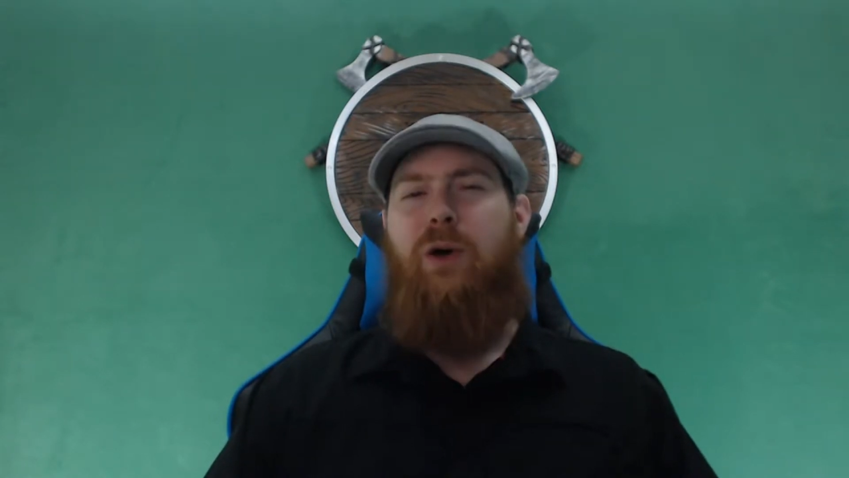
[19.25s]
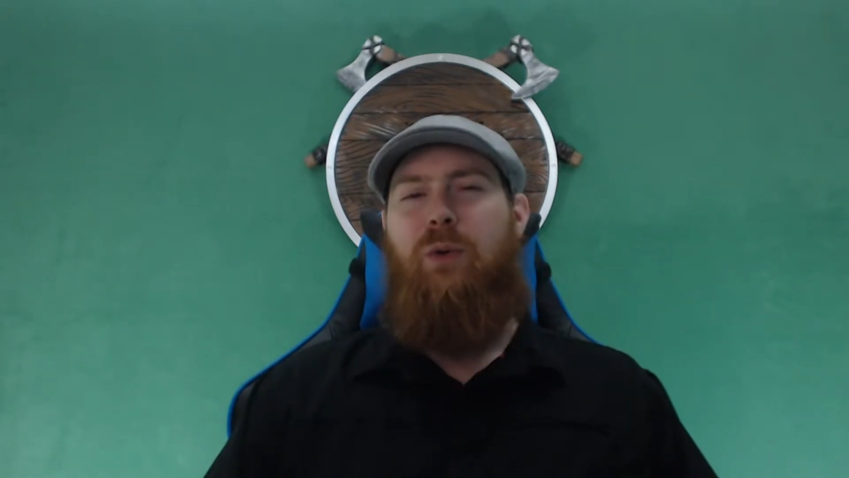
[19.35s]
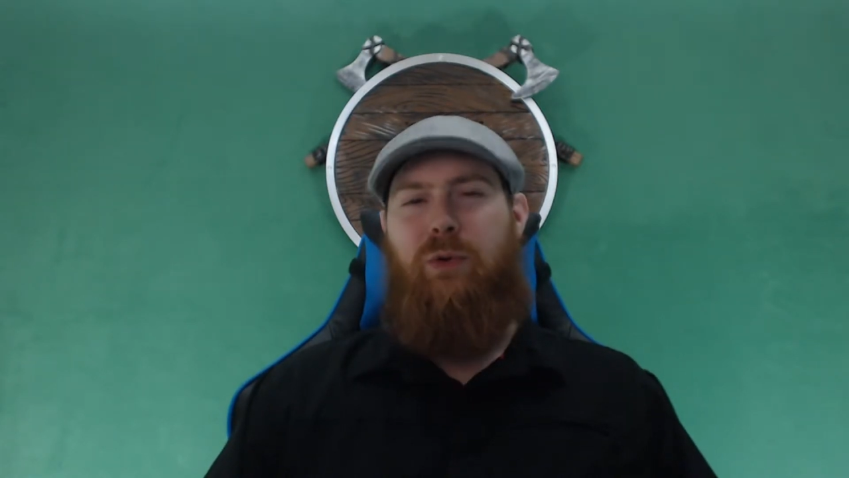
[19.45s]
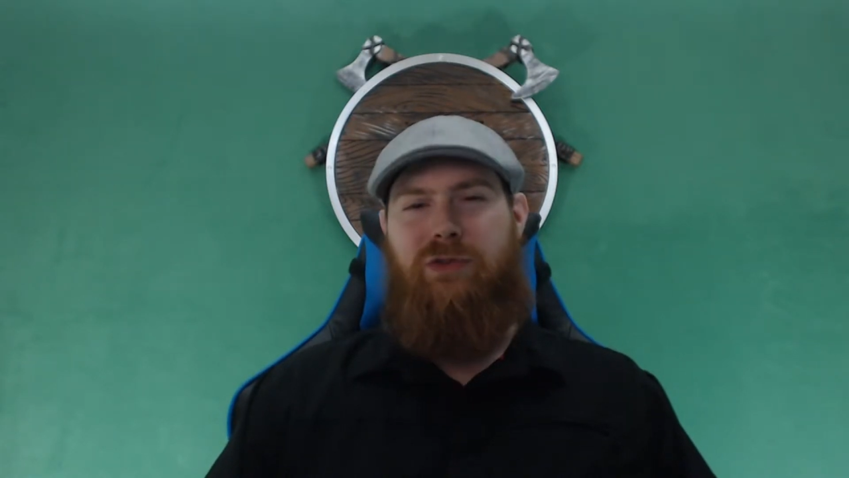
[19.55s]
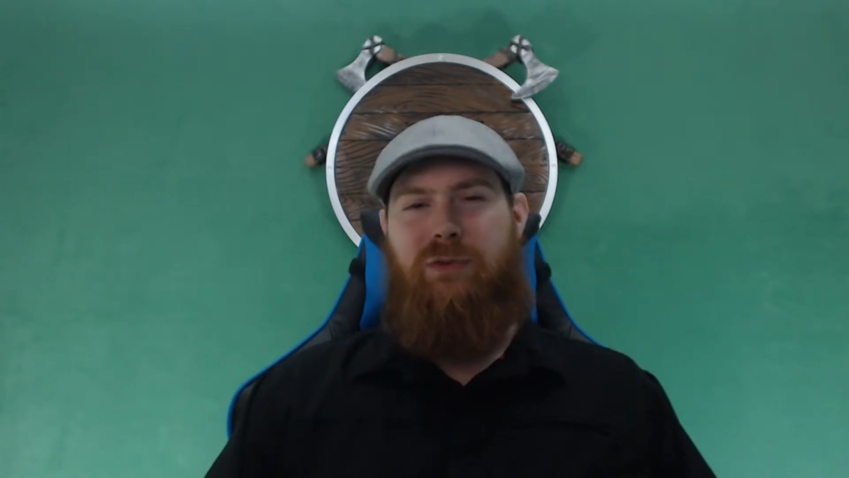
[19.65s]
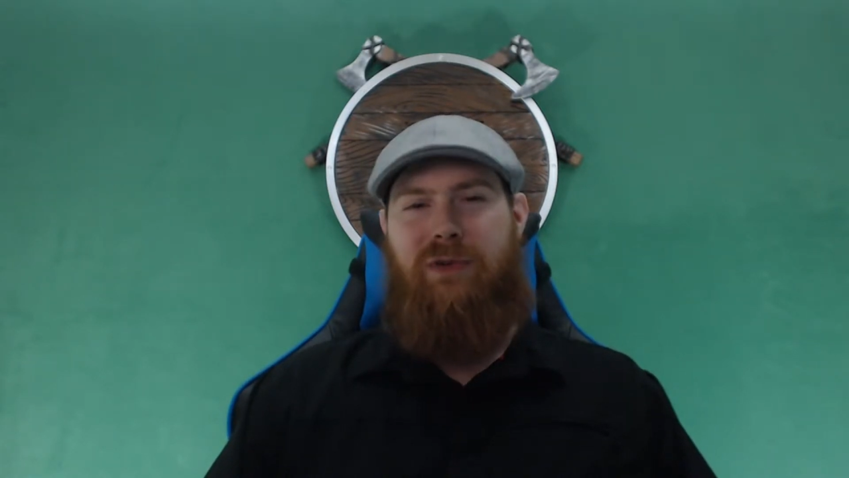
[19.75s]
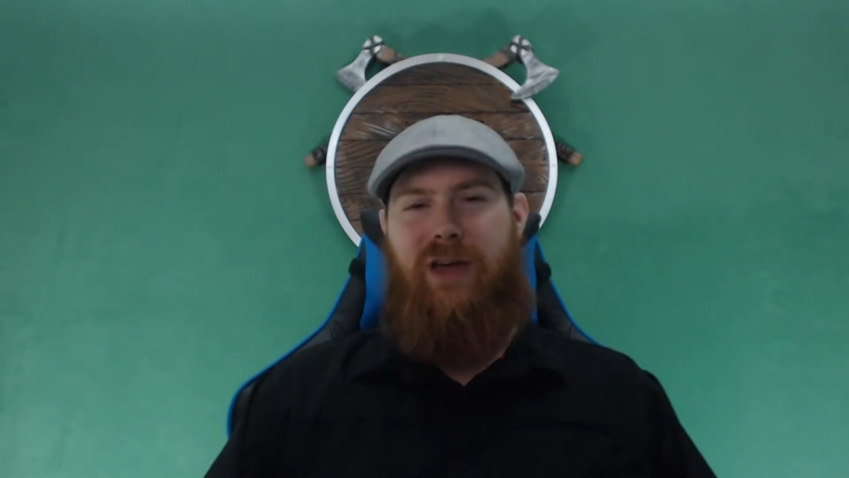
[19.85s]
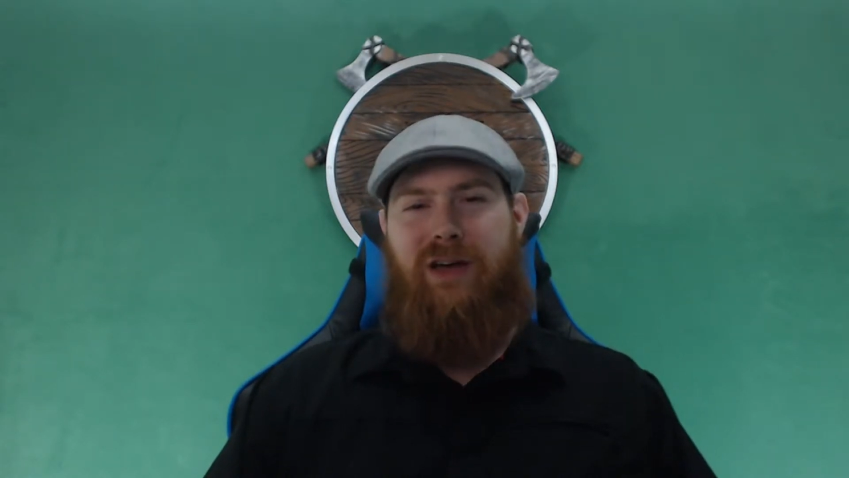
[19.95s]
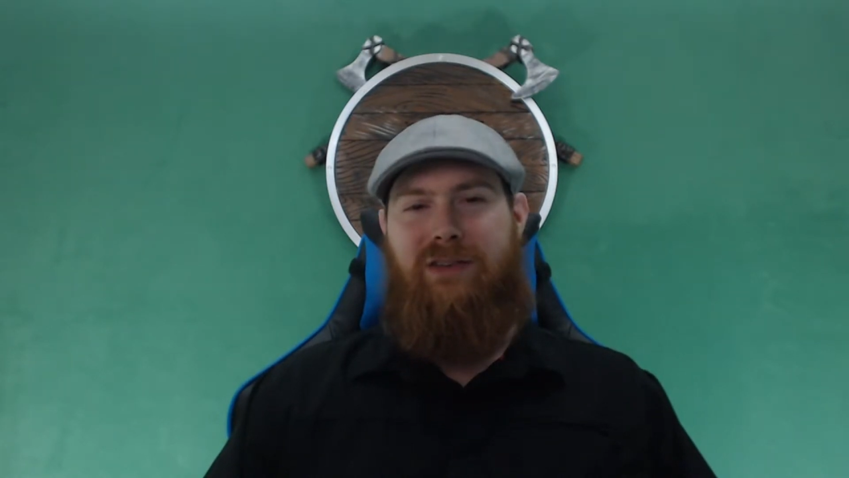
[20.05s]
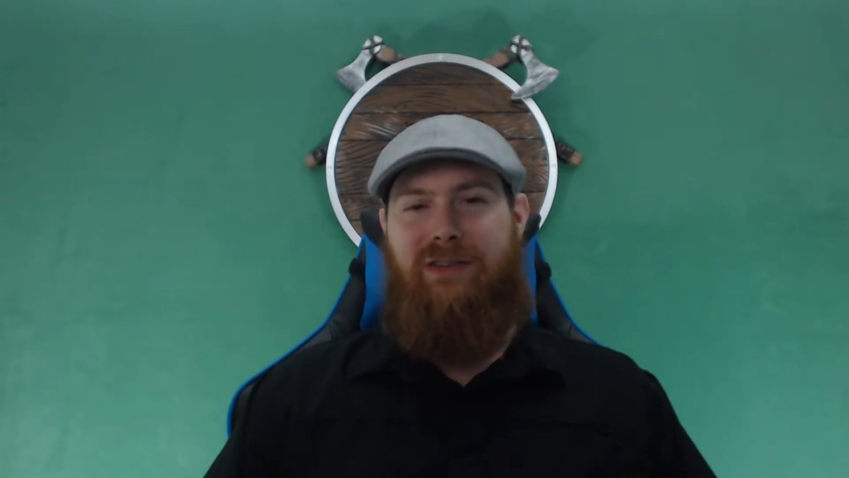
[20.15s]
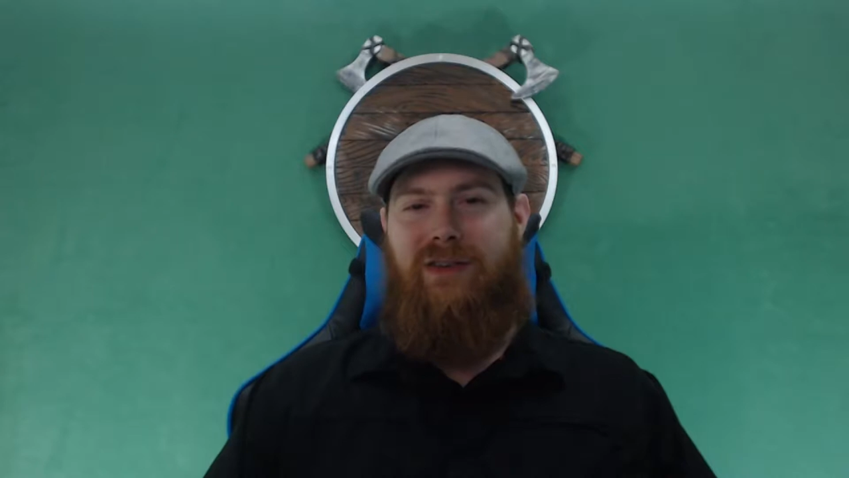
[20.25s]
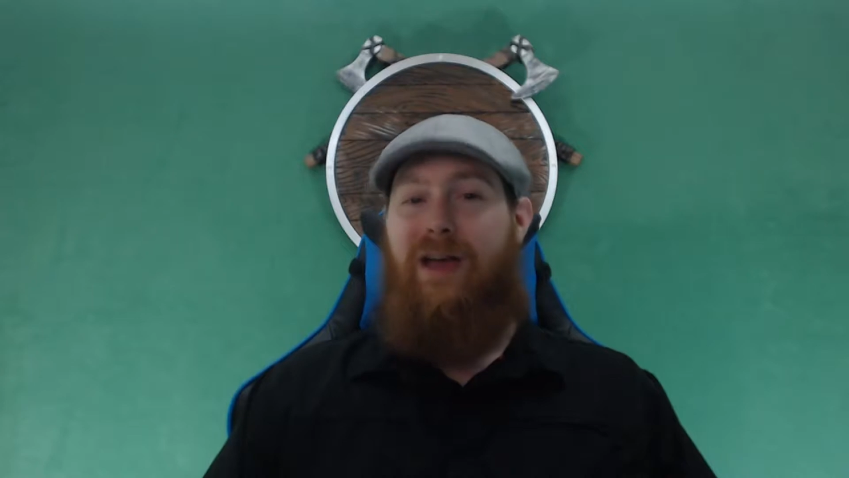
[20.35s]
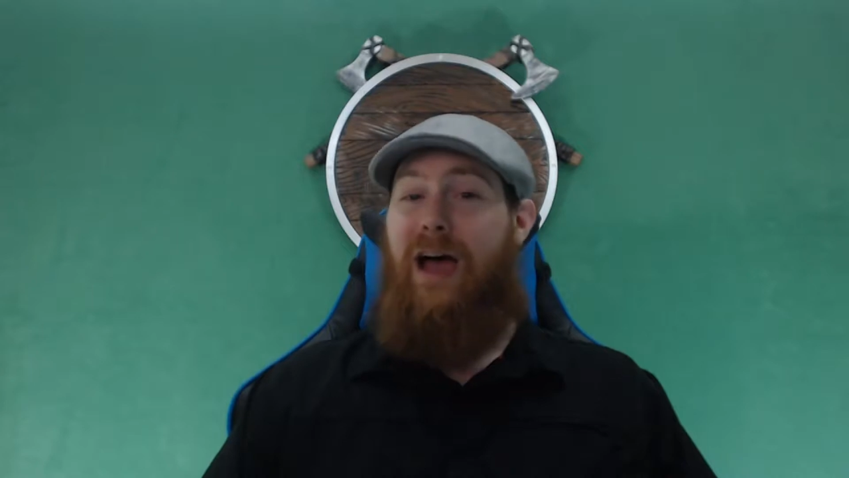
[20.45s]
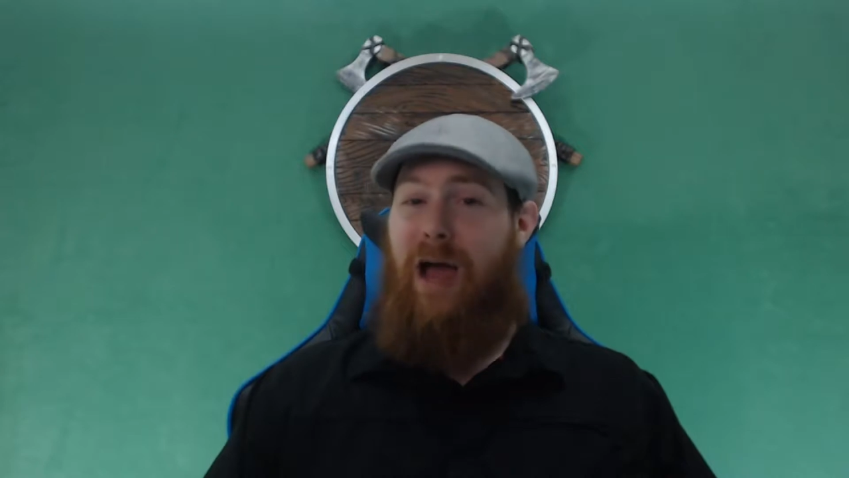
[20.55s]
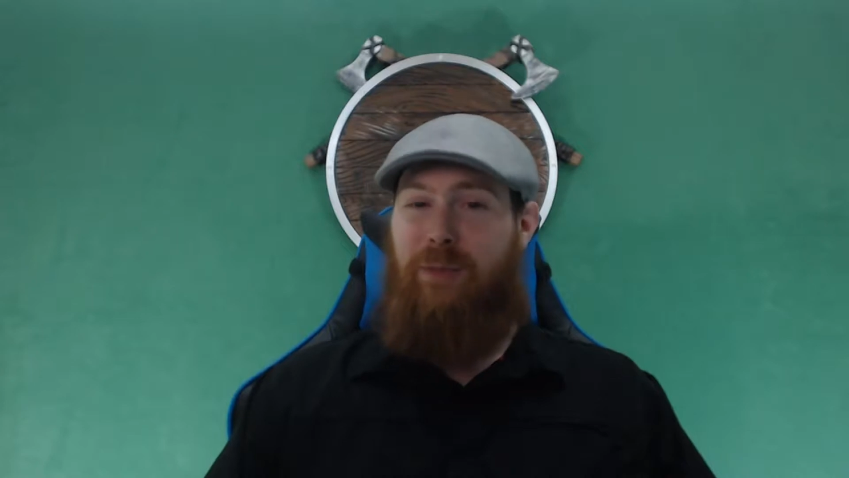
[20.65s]
What's up, guys?
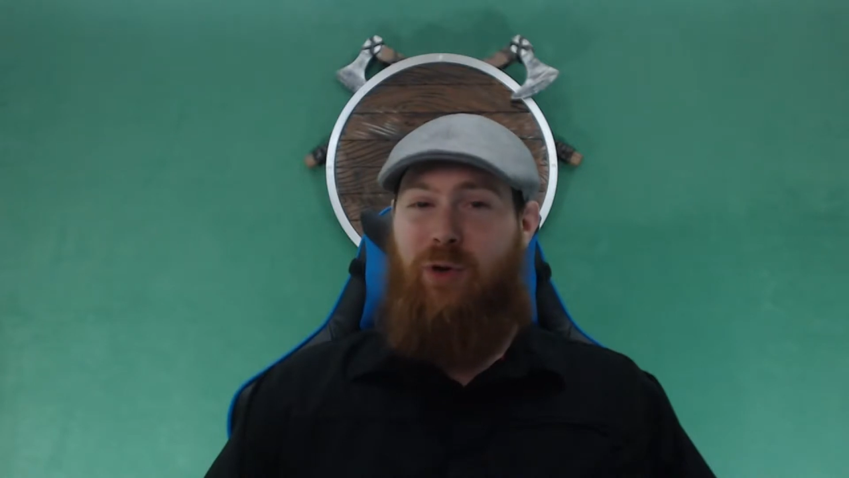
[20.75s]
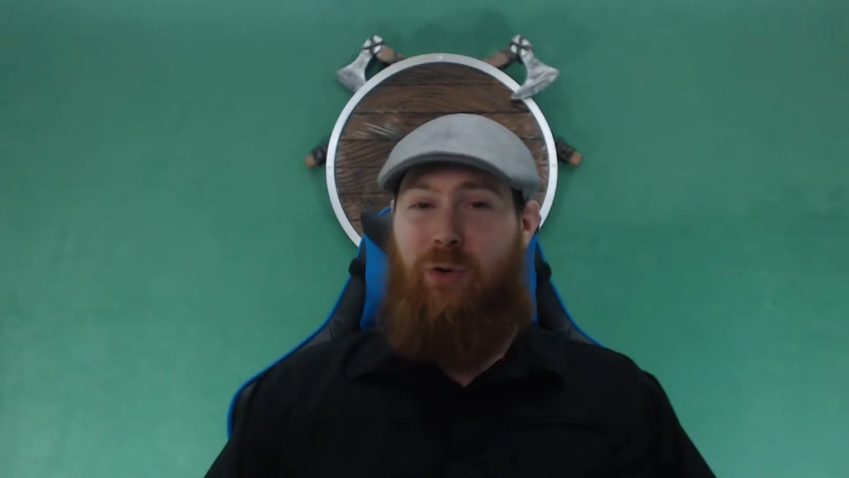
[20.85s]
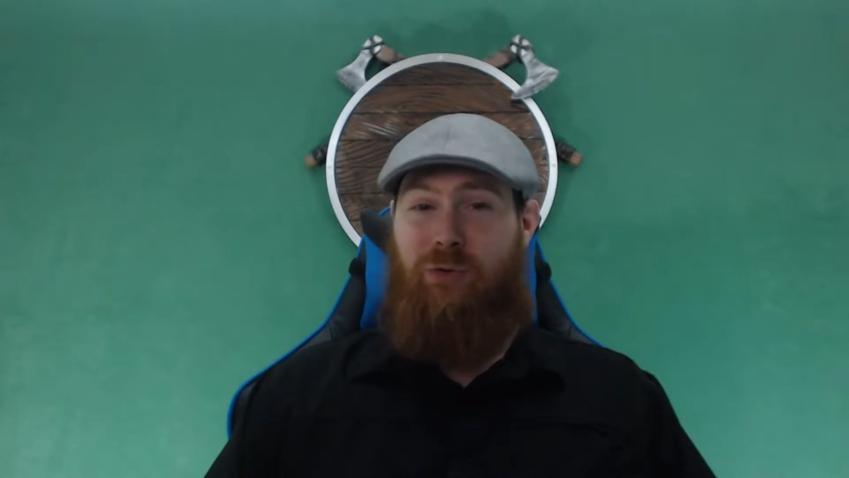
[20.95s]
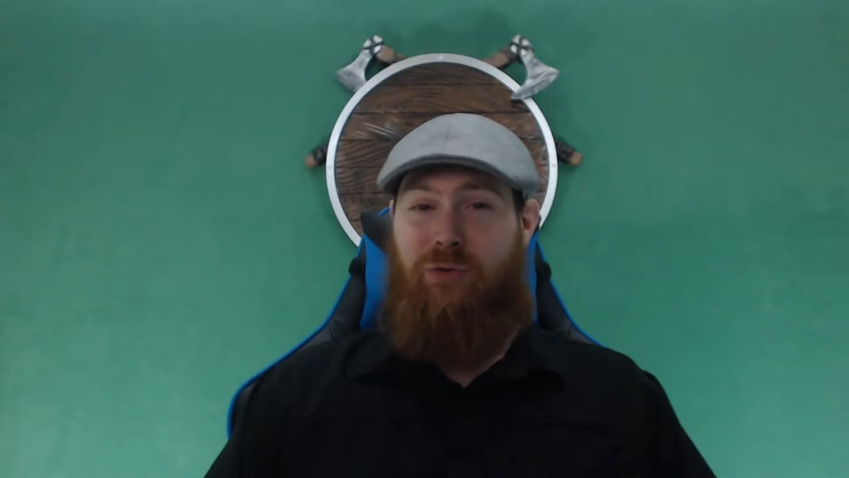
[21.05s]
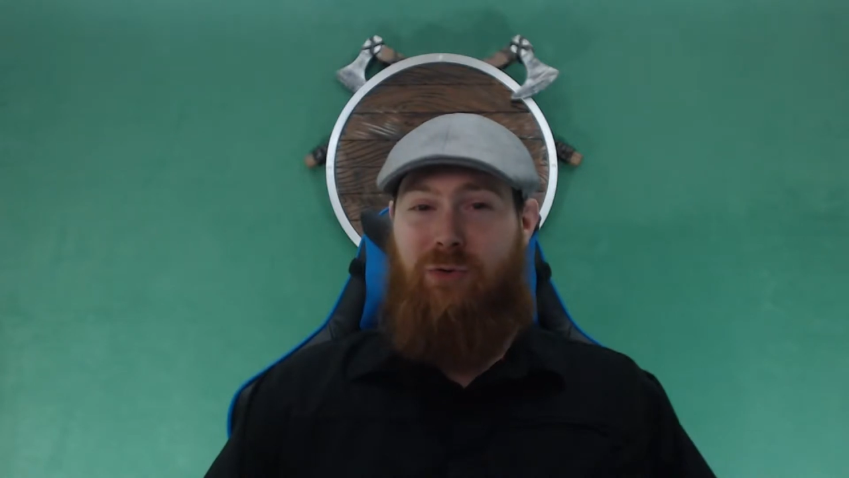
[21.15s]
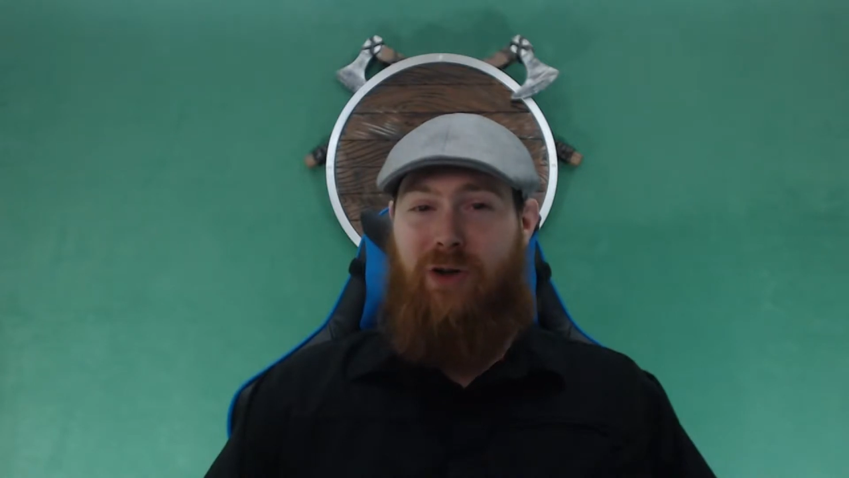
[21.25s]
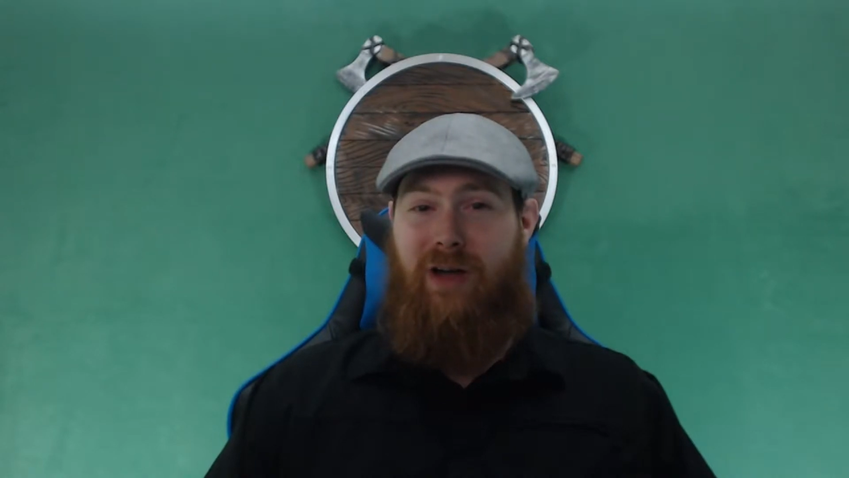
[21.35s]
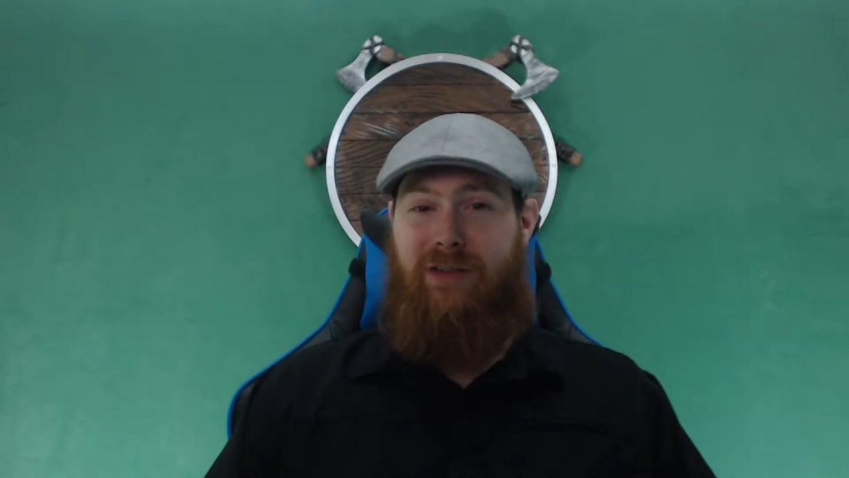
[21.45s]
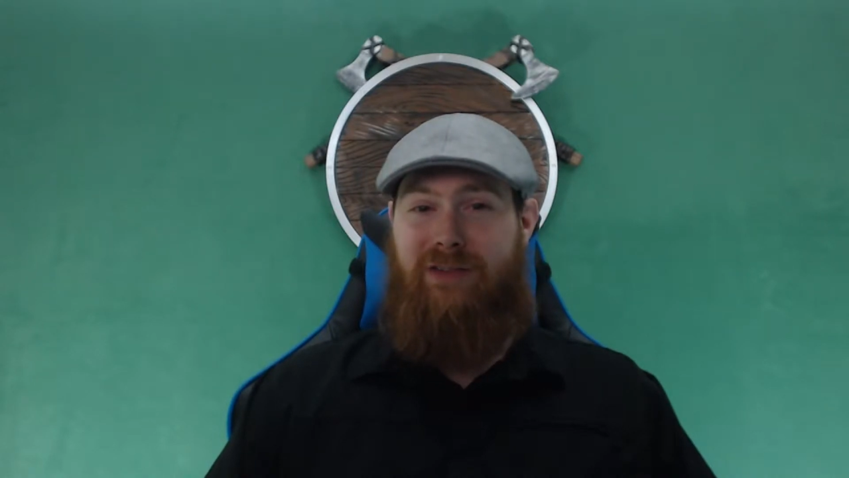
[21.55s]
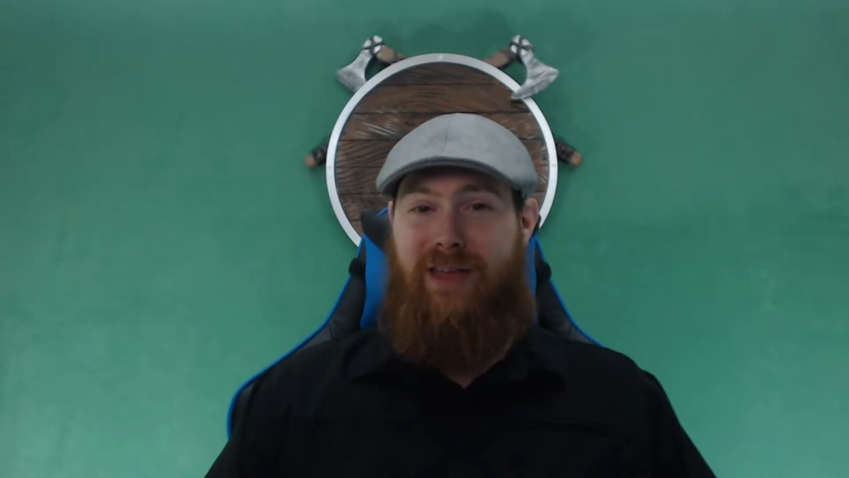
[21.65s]
I'm your host Norgoz,